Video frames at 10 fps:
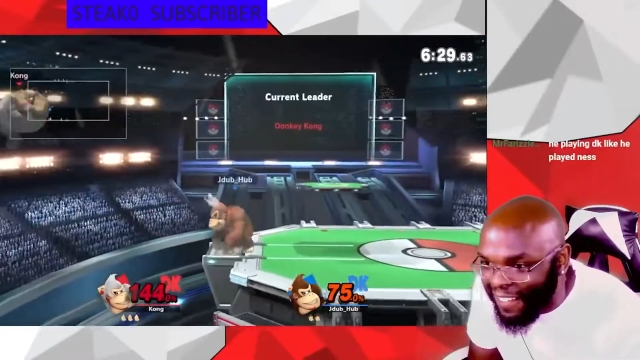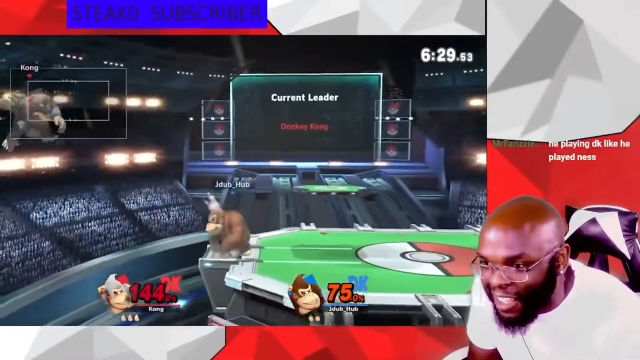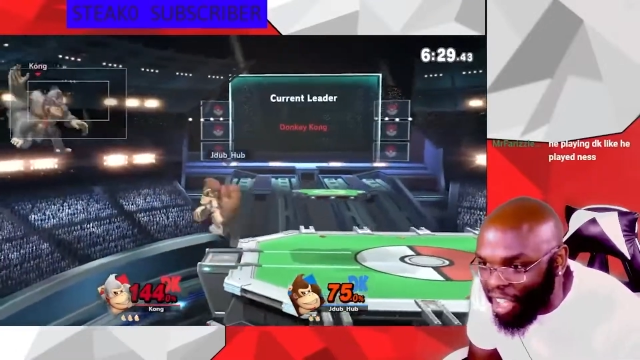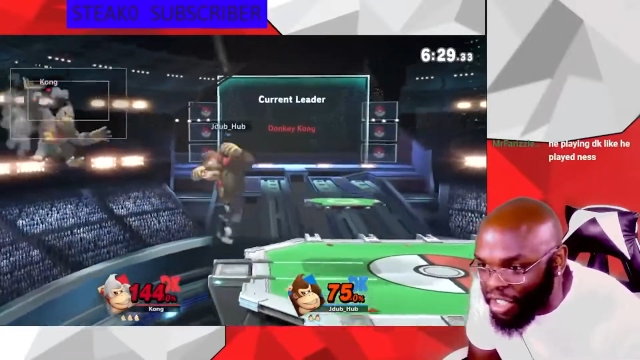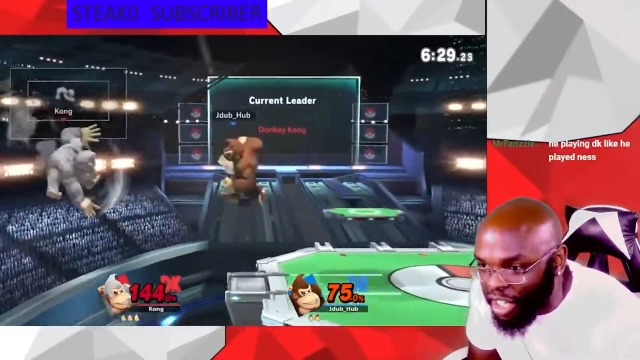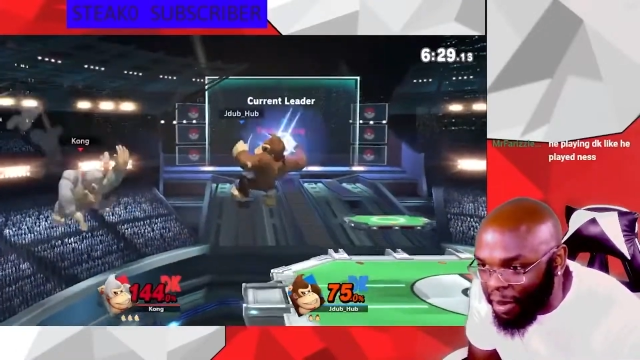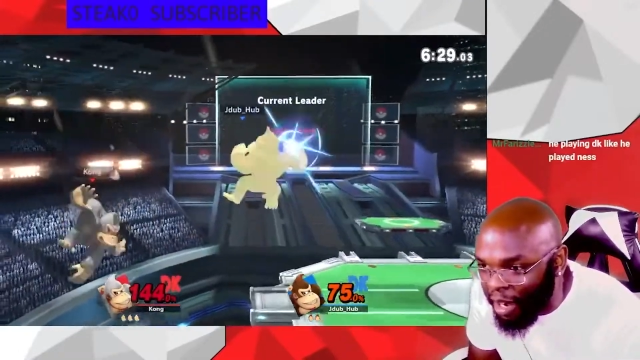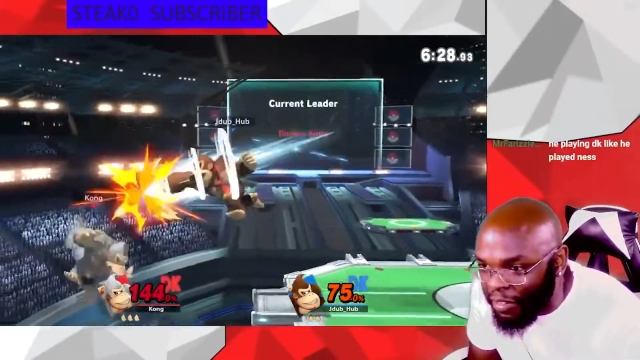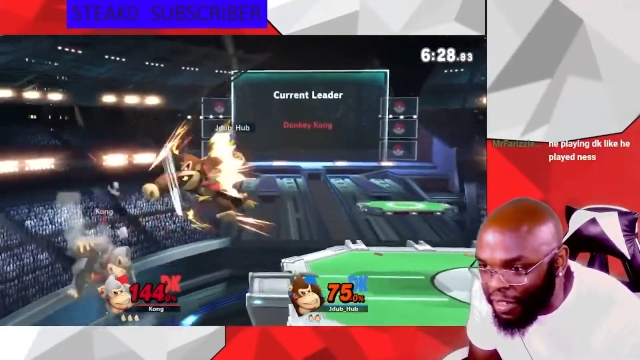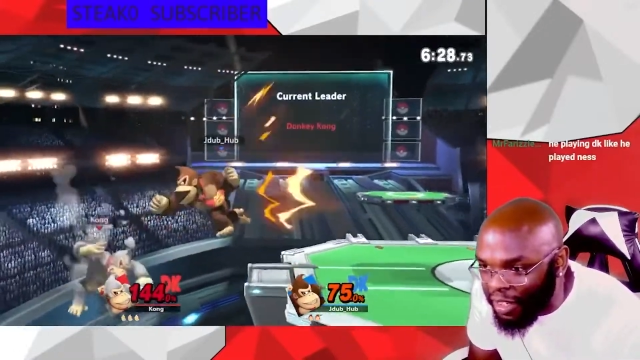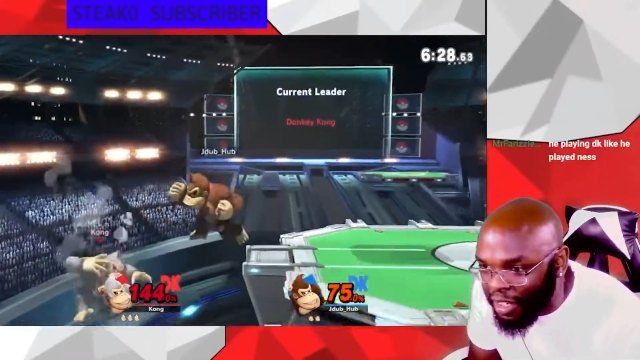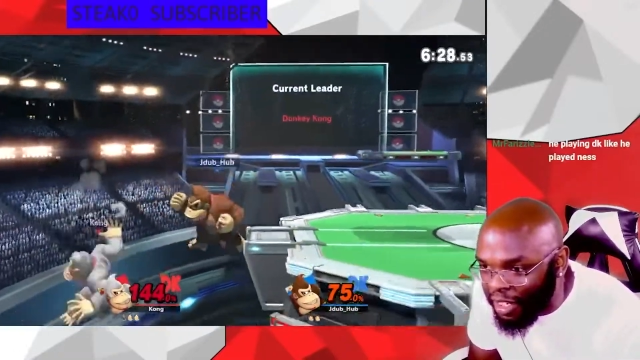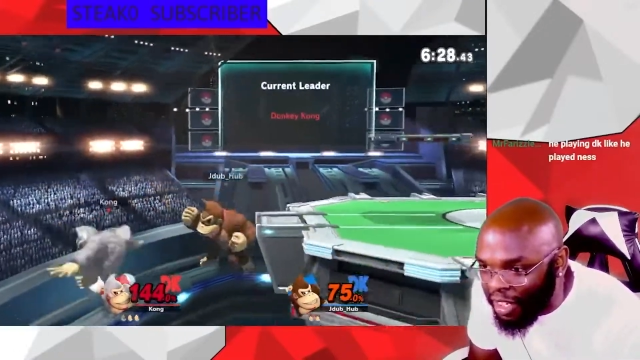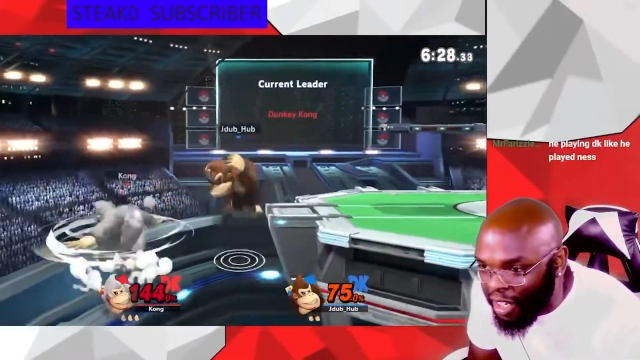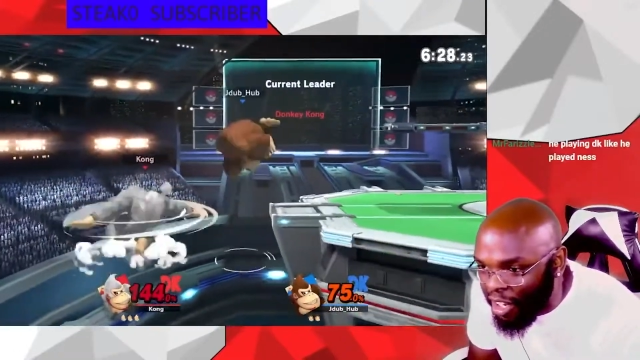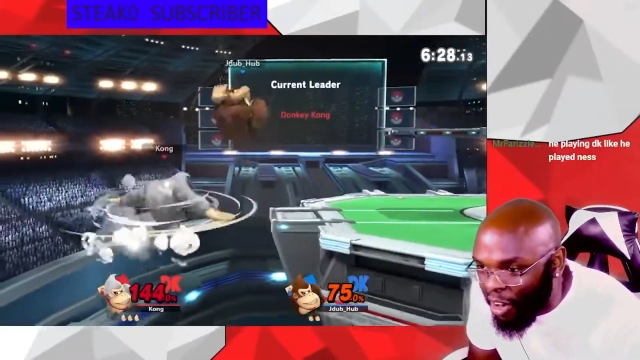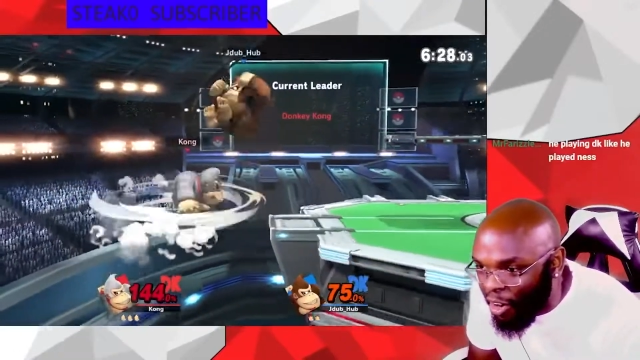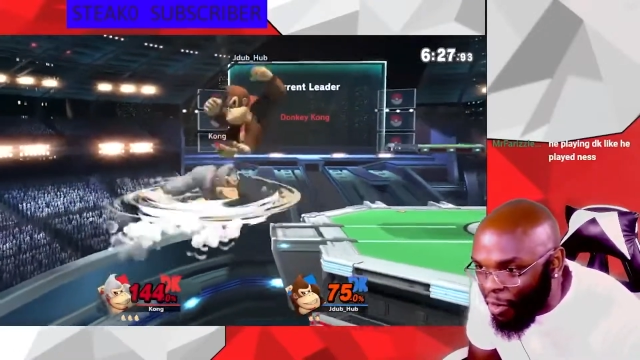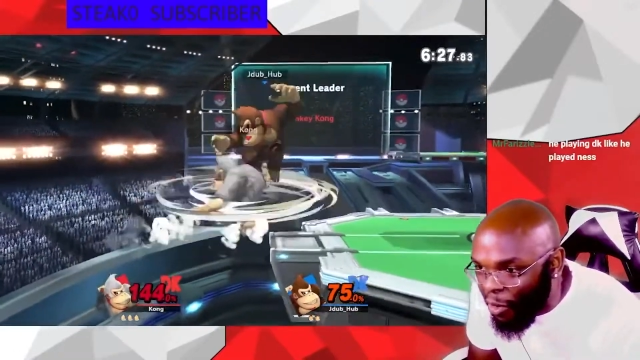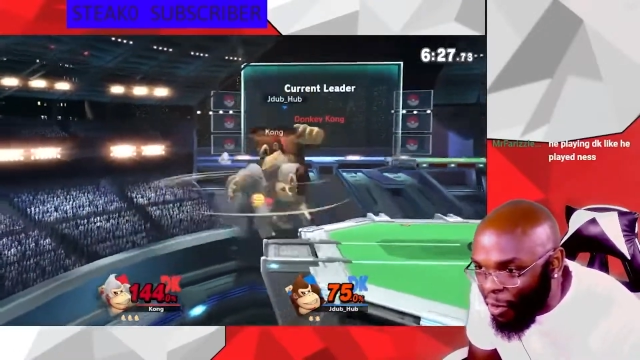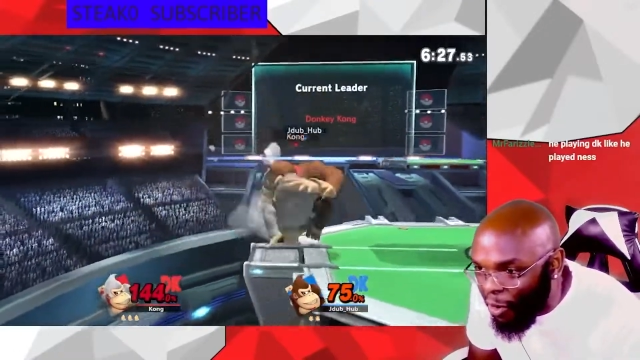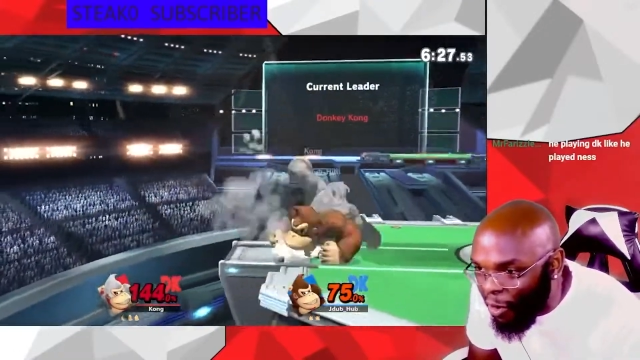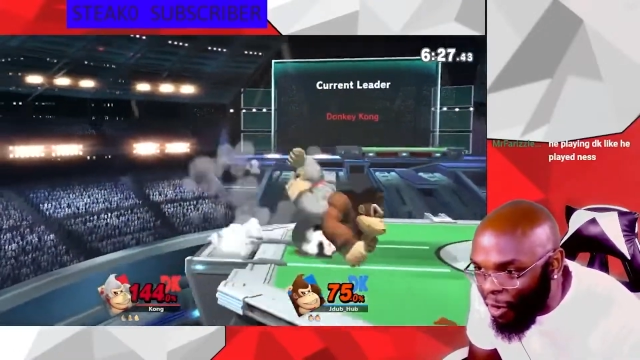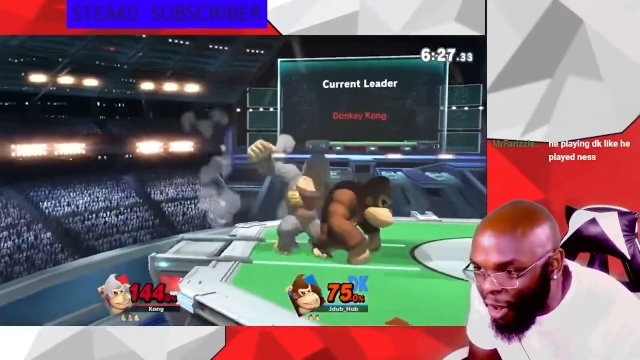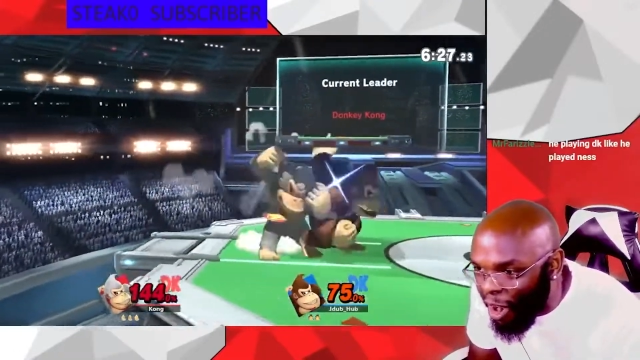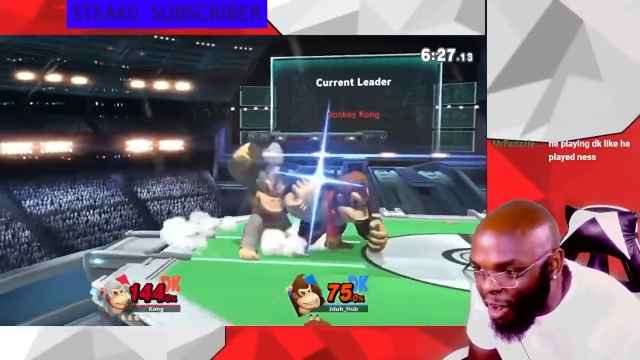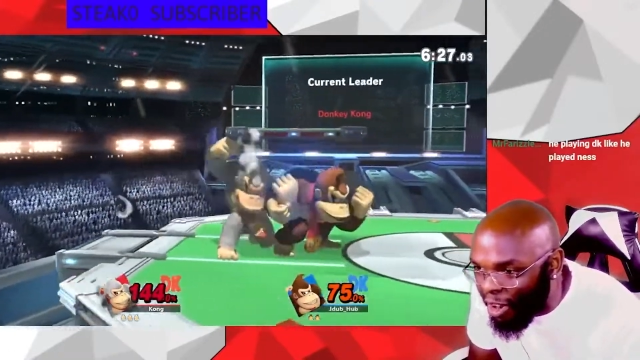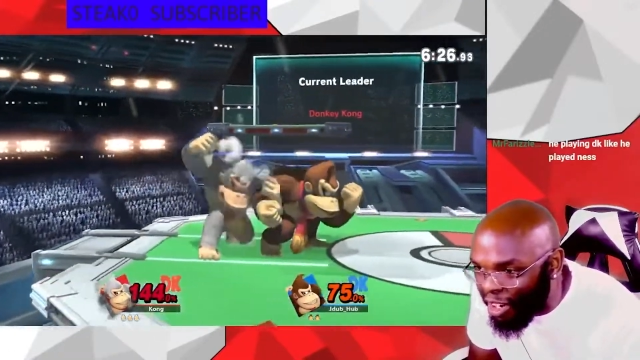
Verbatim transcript: Don't jump off. Woo!